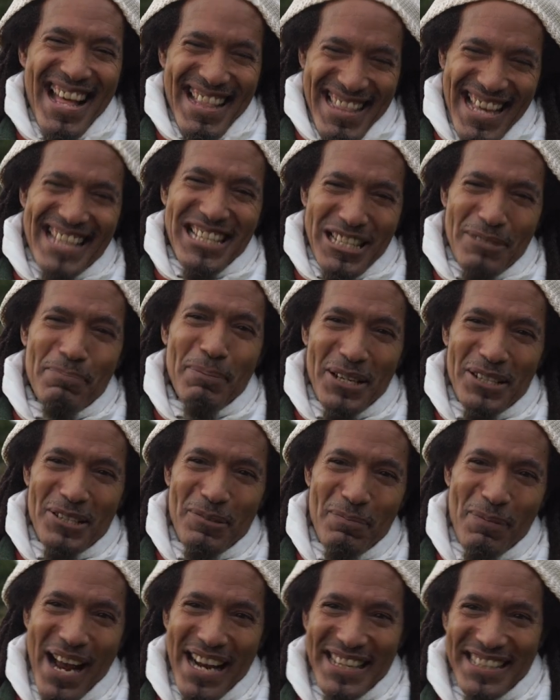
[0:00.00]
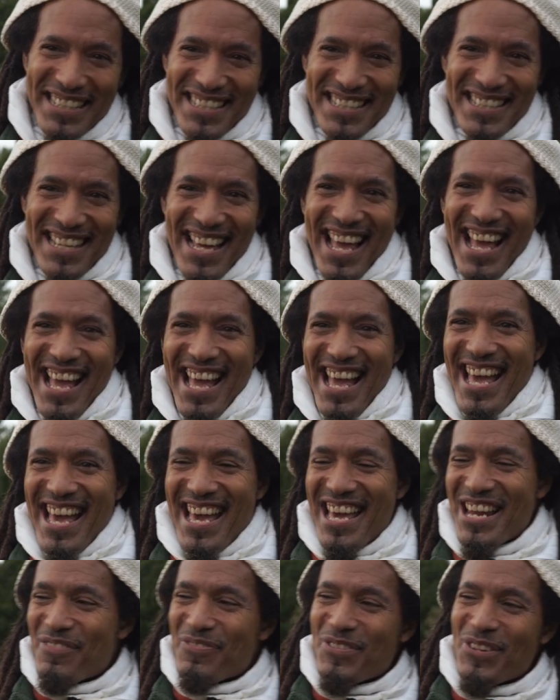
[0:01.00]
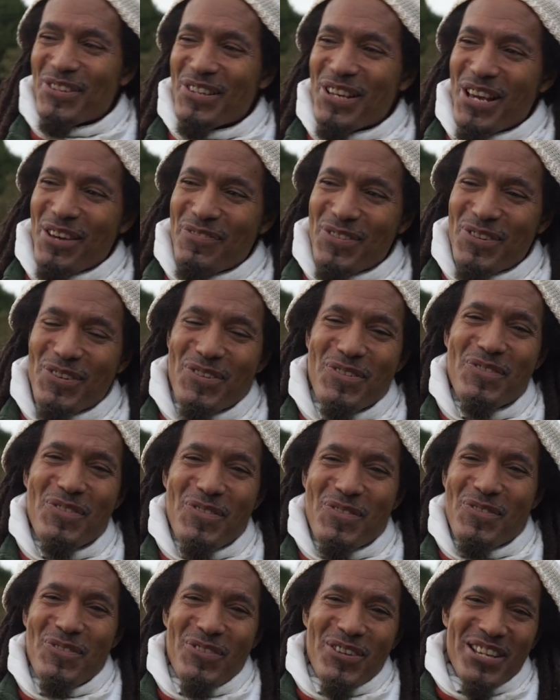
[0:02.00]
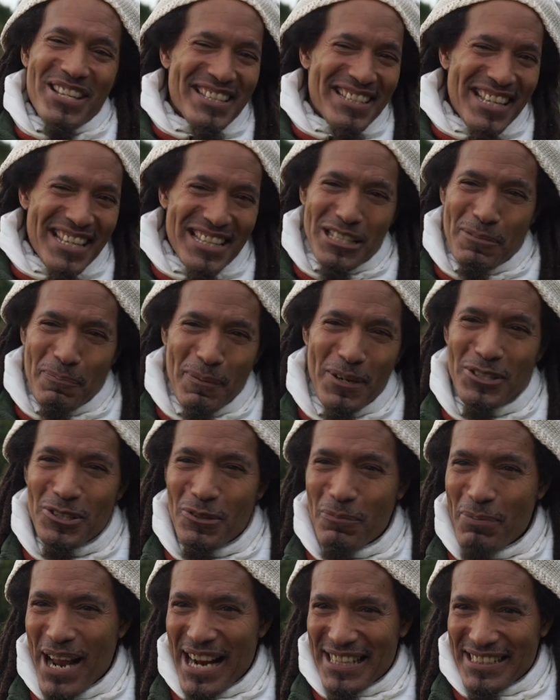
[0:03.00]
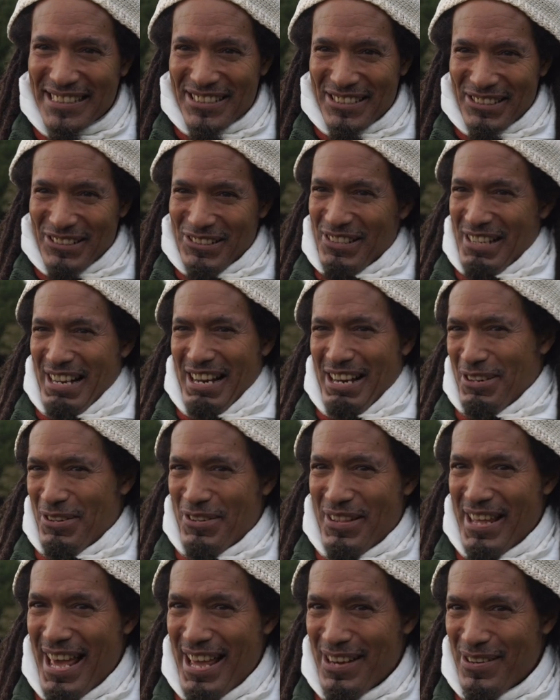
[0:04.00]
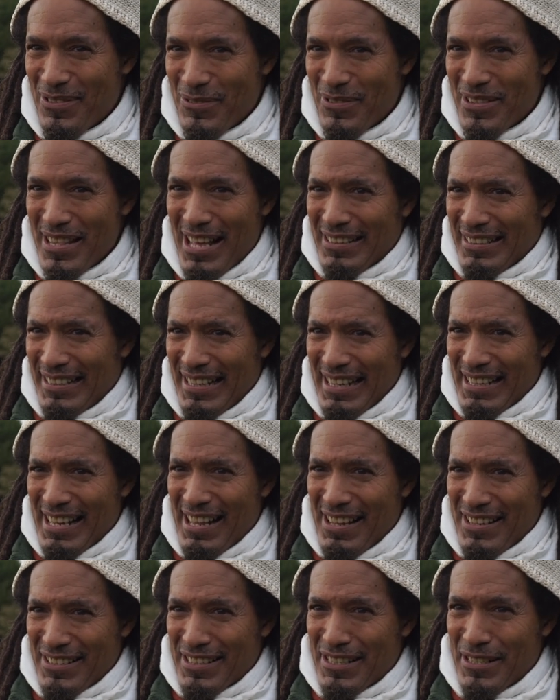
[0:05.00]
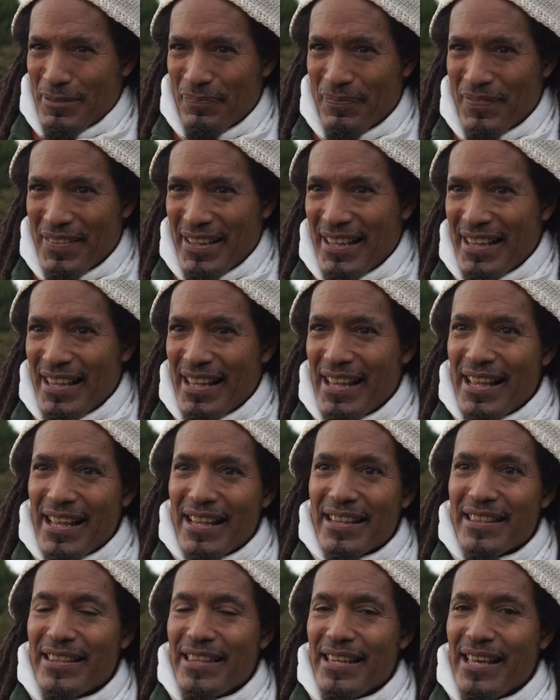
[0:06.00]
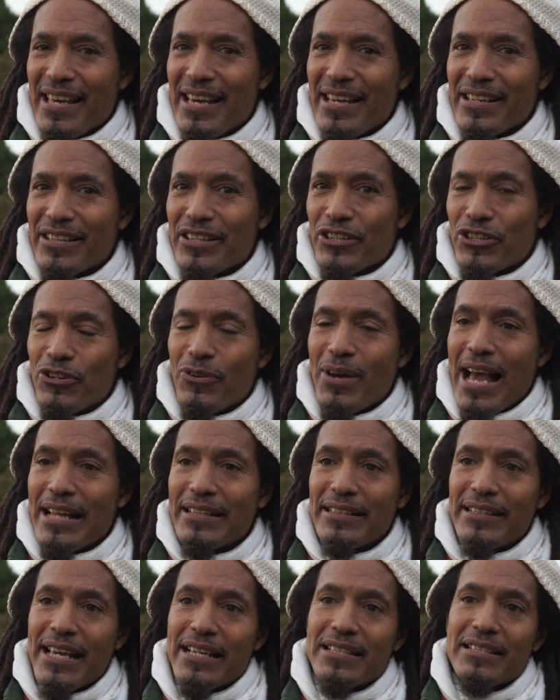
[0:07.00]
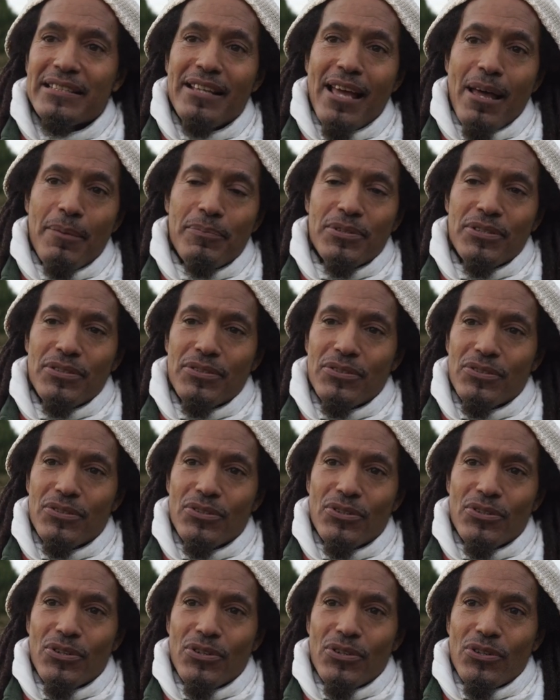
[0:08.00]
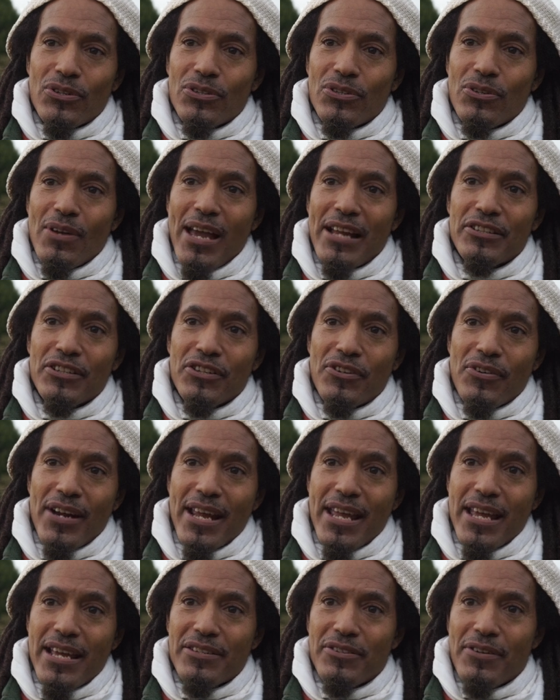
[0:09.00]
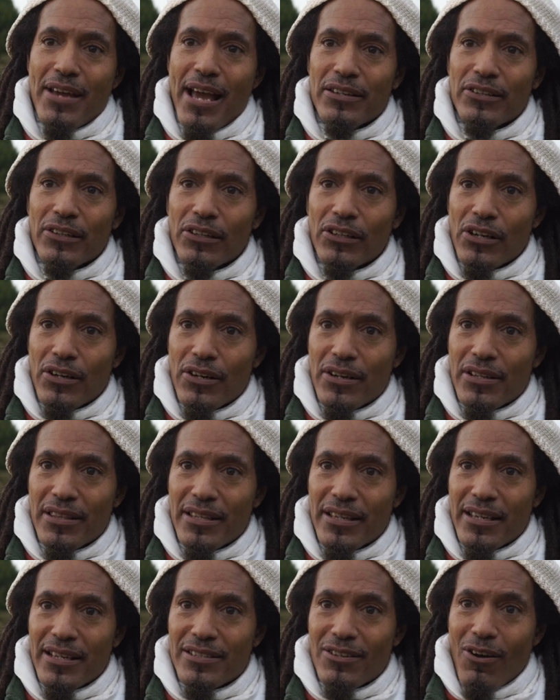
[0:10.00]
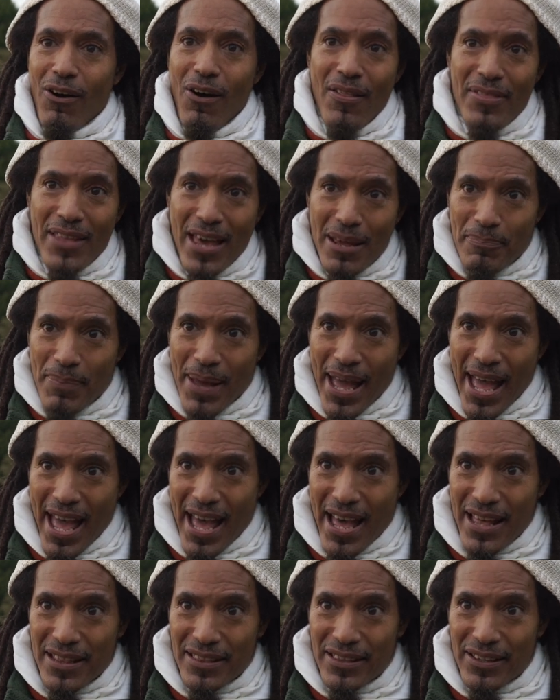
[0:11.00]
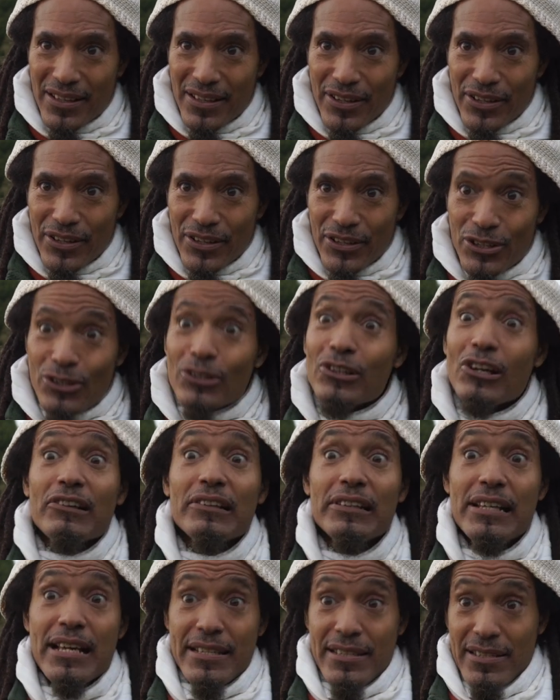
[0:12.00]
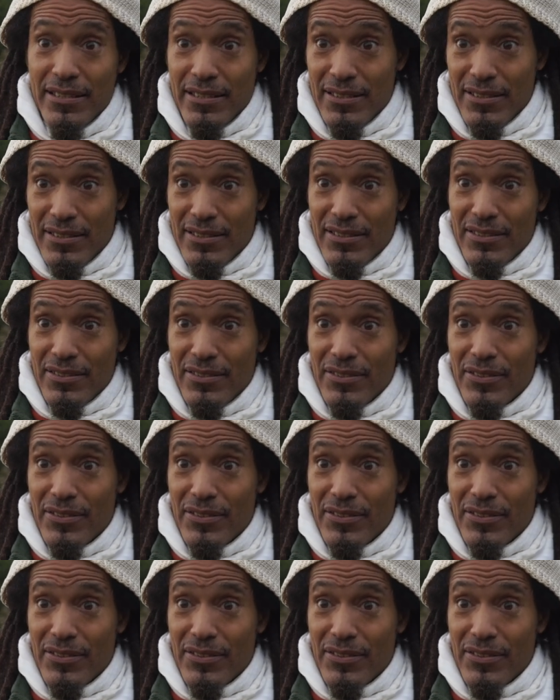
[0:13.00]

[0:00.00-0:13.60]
That's a spiritual practice. And if you, if you did the spiritual practice to learn how to do that without the technology, then you had to take steps. You had to train, you had to learn things. On that path, you learn lessons.